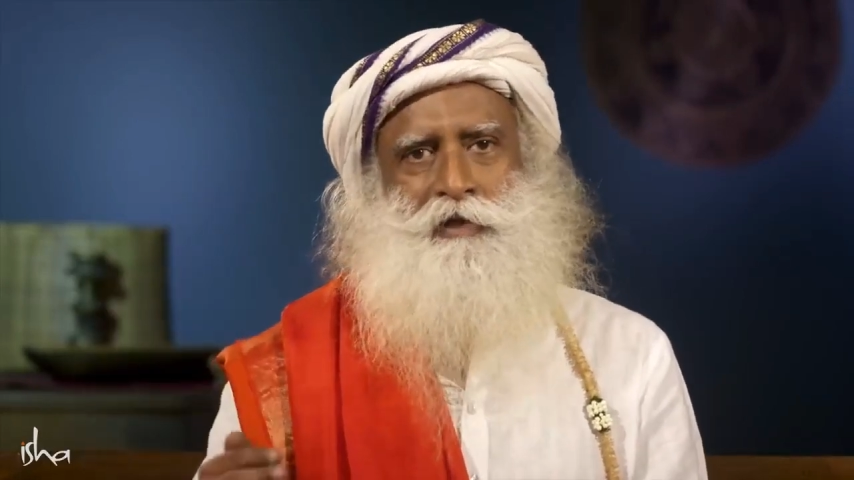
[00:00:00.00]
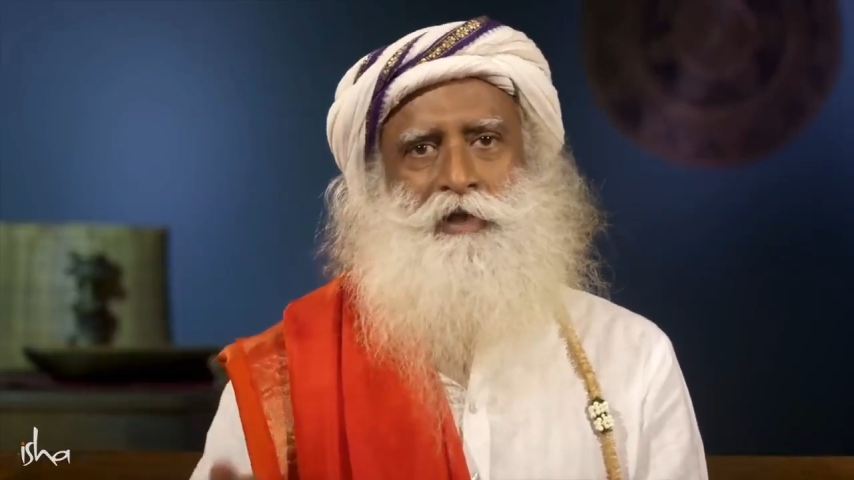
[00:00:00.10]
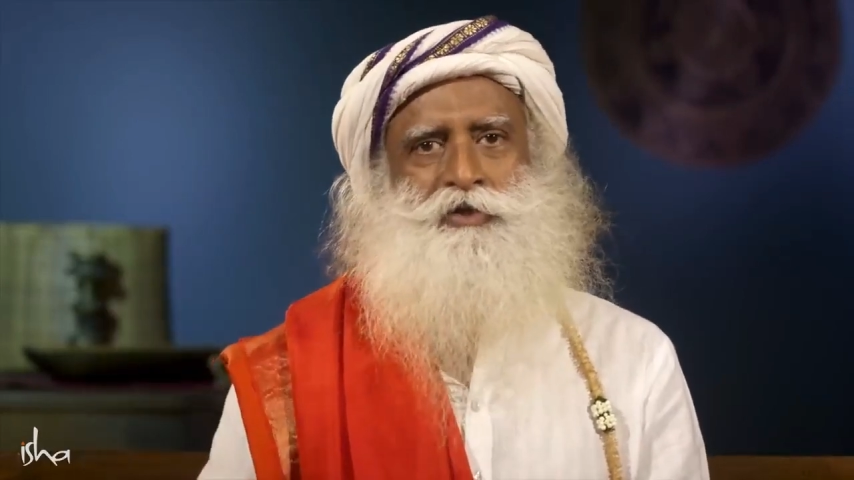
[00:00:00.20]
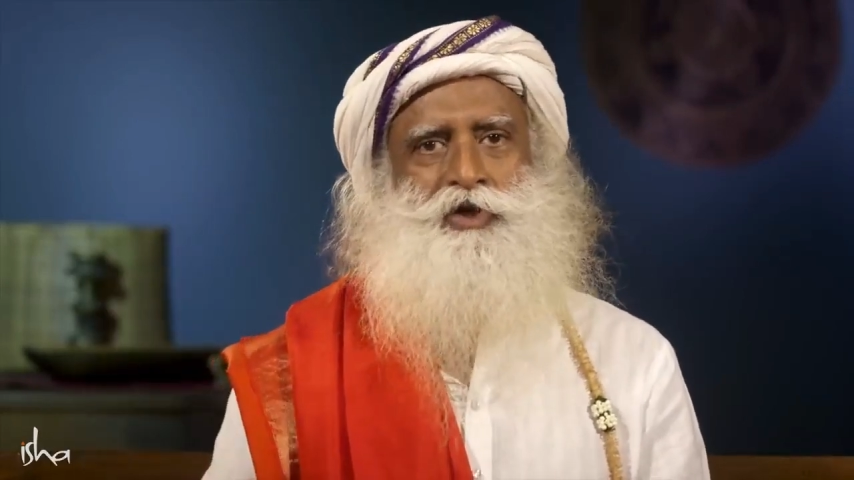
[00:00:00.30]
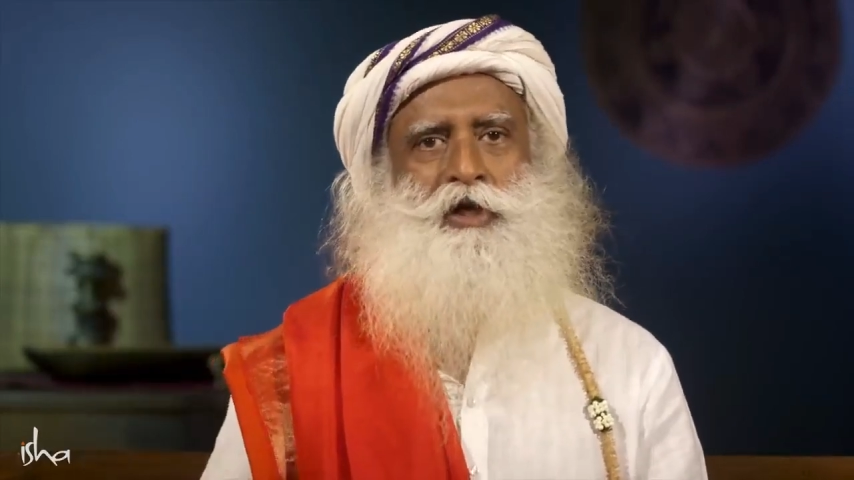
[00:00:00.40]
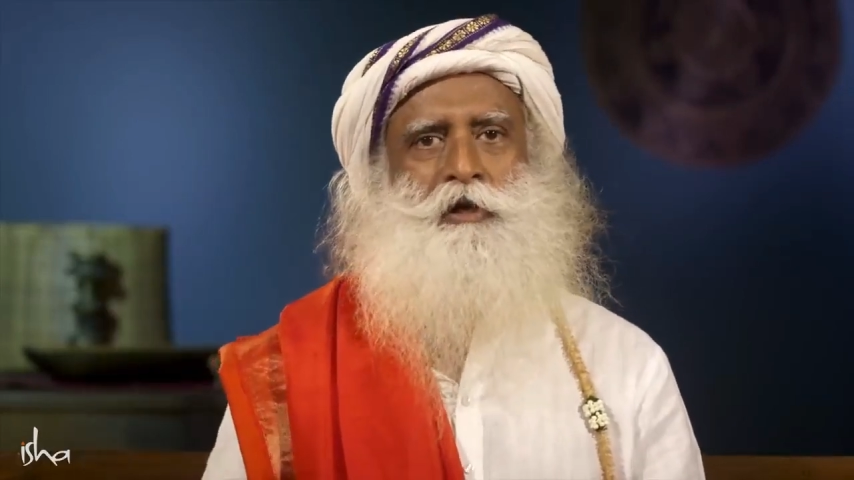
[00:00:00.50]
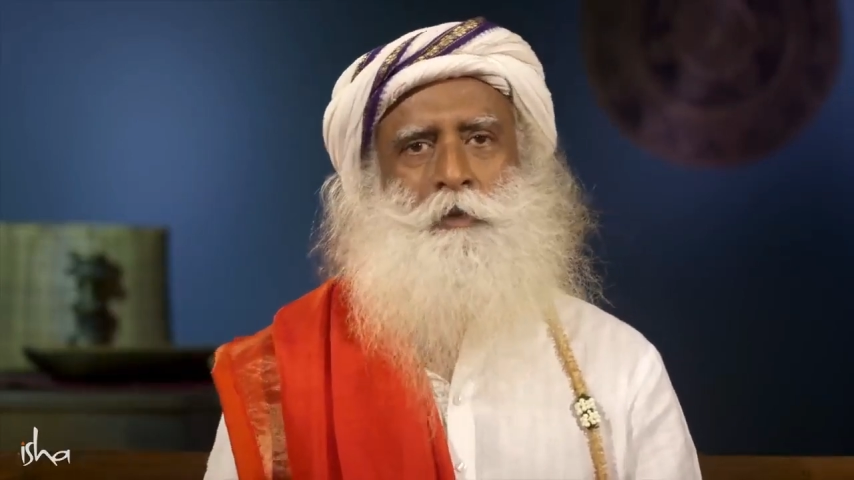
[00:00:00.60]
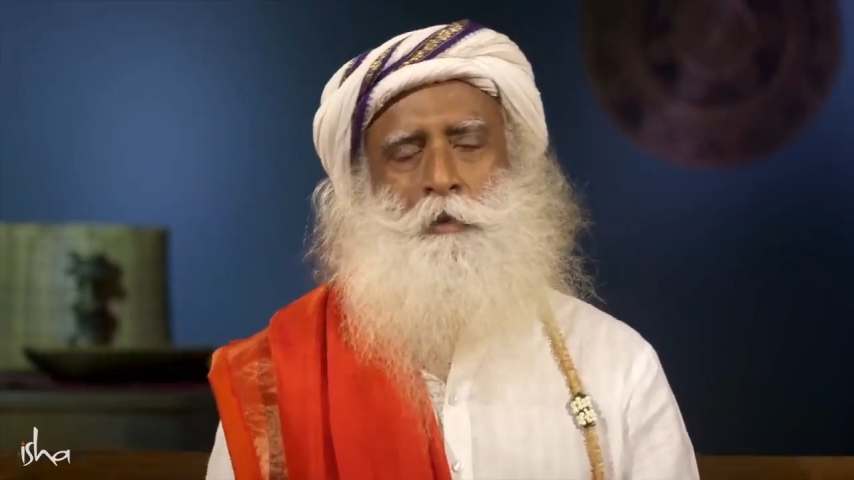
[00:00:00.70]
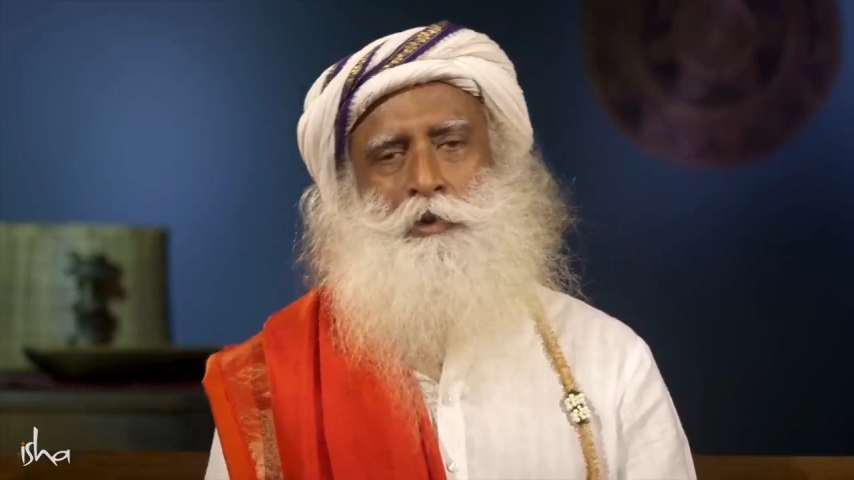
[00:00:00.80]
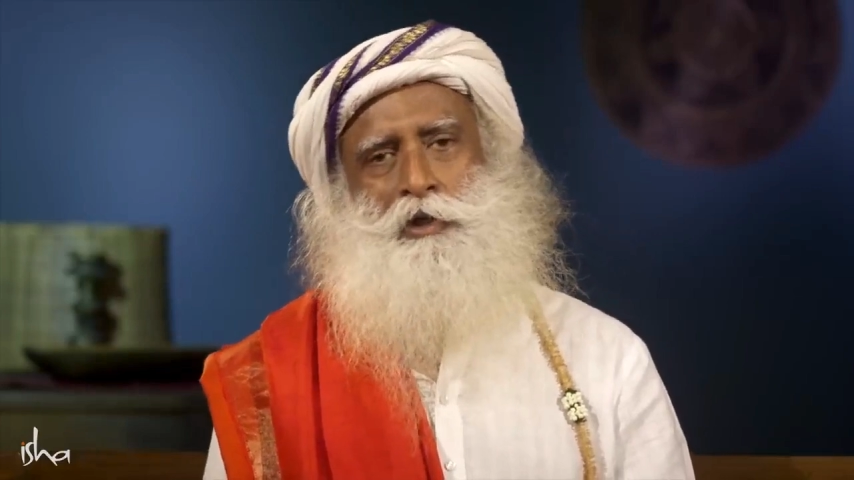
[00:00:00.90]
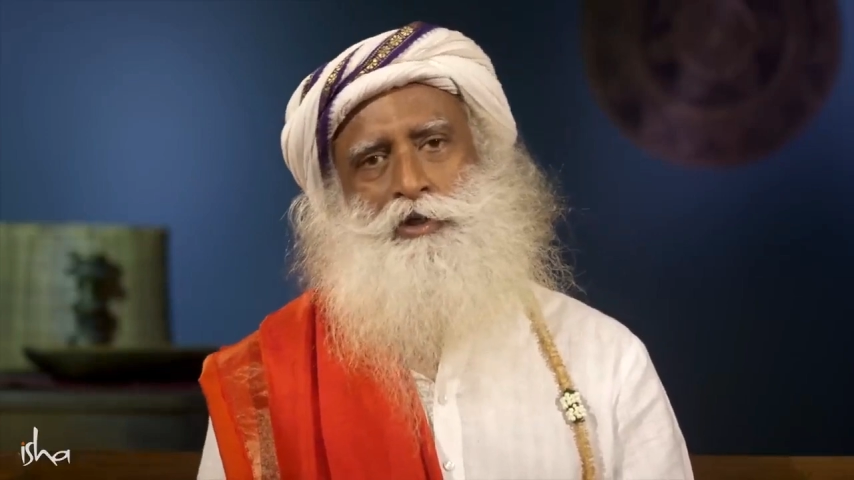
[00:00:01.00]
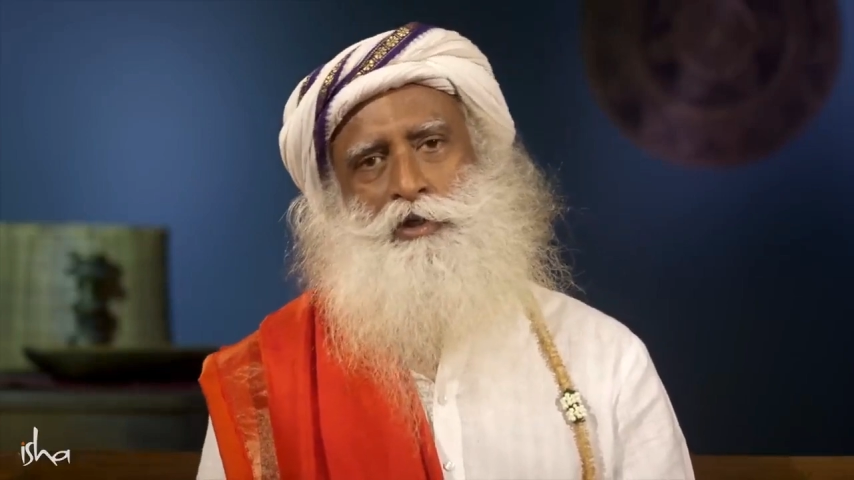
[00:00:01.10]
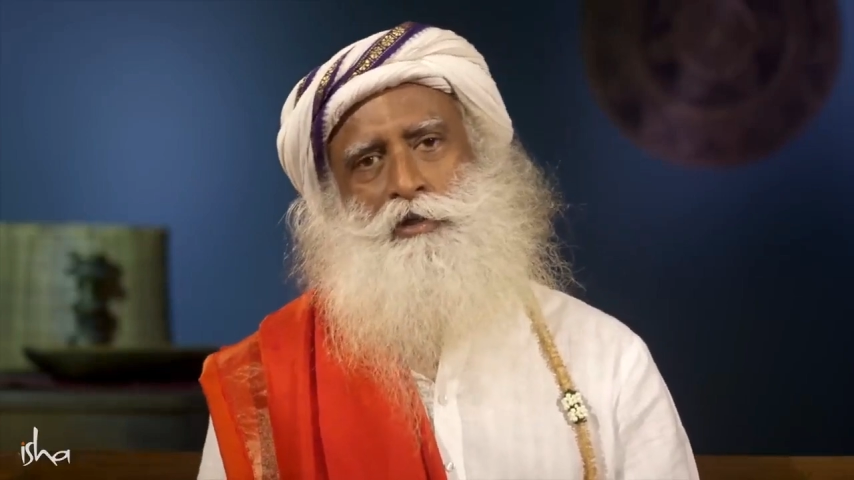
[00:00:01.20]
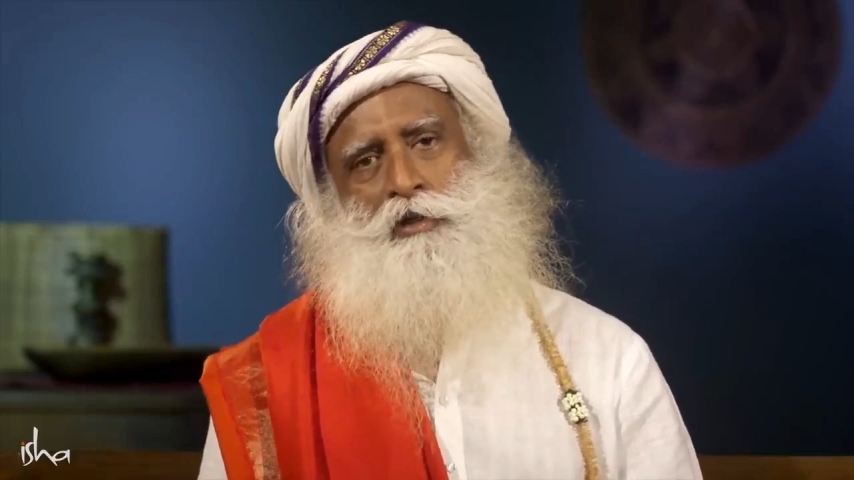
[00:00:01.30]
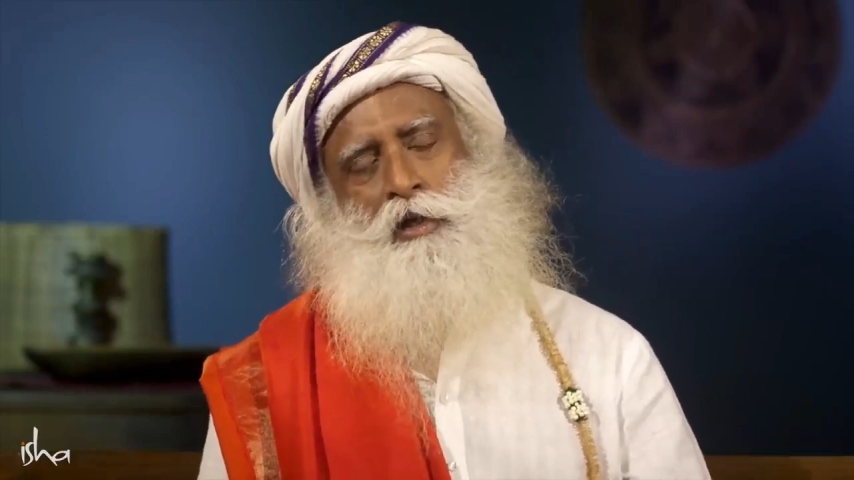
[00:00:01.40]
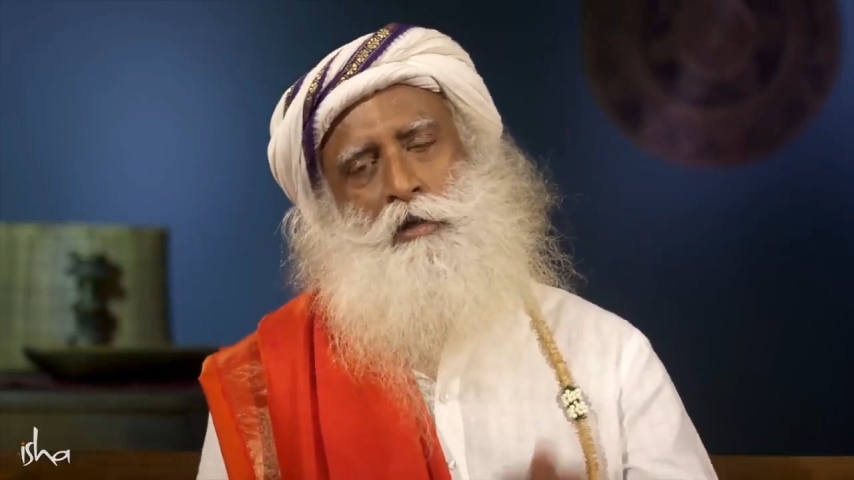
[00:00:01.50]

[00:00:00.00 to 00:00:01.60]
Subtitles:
the general population.